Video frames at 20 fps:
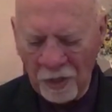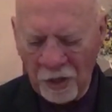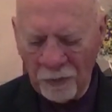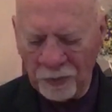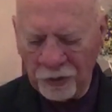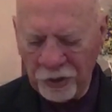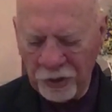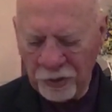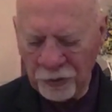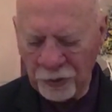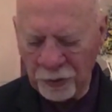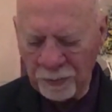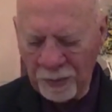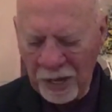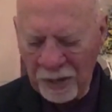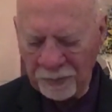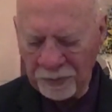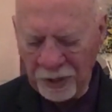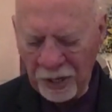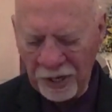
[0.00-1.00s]
When Jesus was
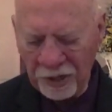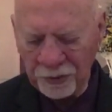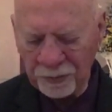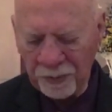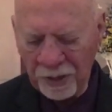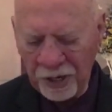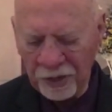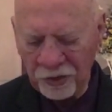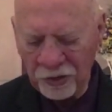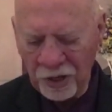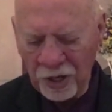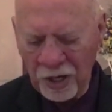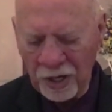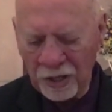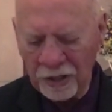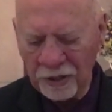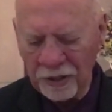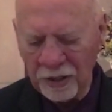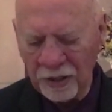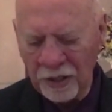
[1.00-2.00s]
baptized by
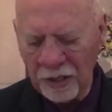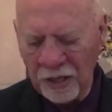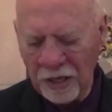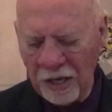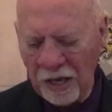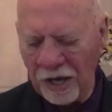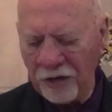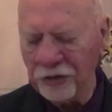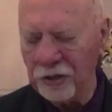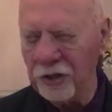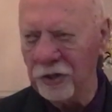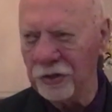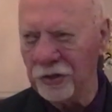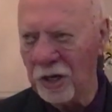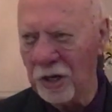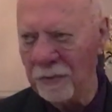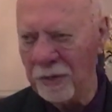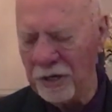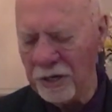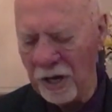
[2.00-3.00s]
John, as he's
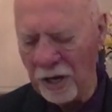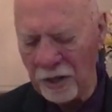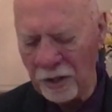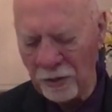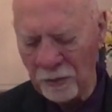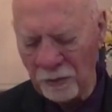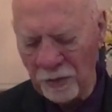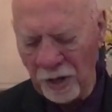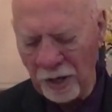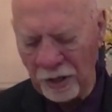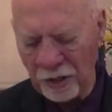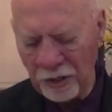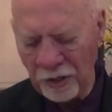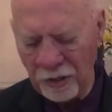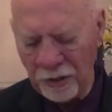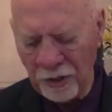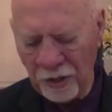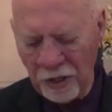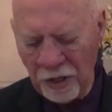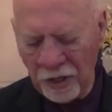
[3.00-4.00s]
coming out of the
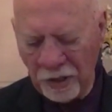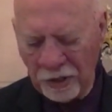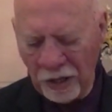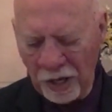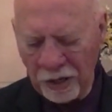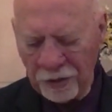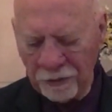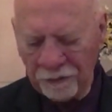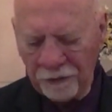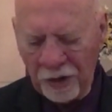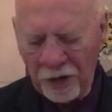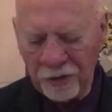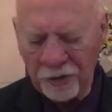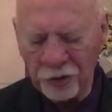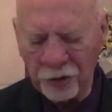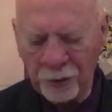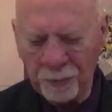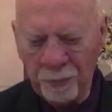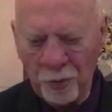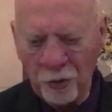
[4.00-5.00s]
water, God the
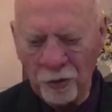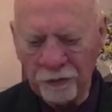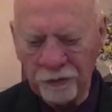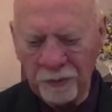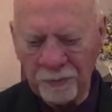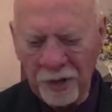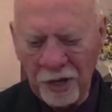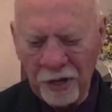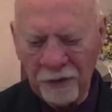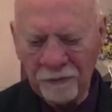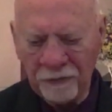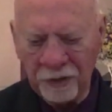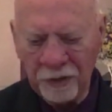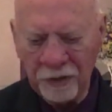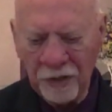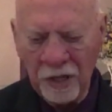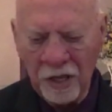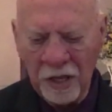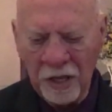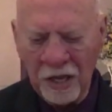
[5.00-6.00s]
Father spoke from heaven
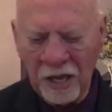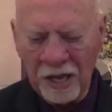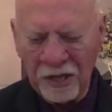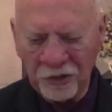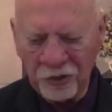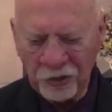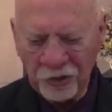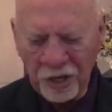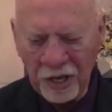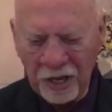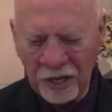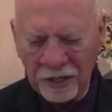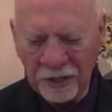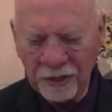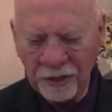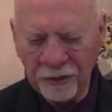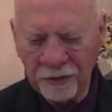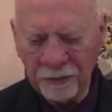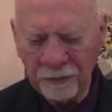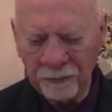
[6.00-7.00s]
and said,